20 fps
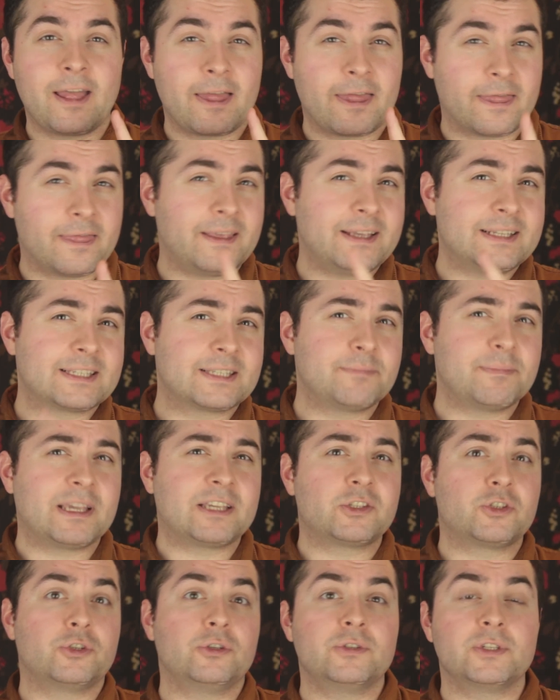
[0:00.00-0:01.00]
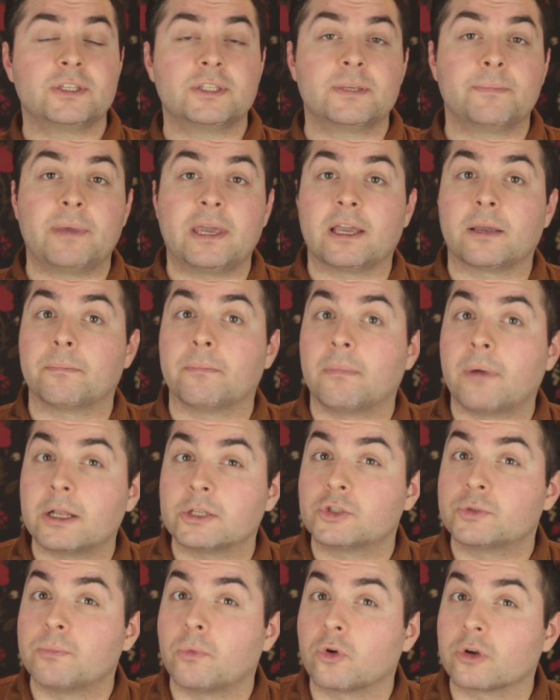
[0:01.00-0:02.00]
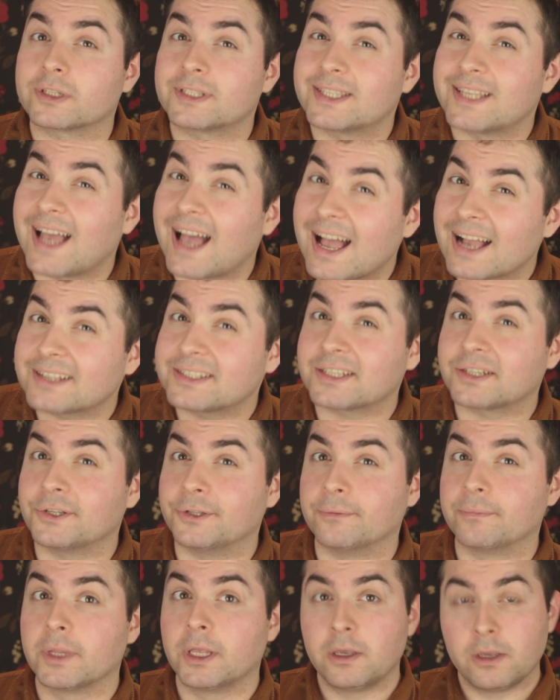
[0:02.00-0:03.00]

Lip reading: This makes choosing to bake much more tactical,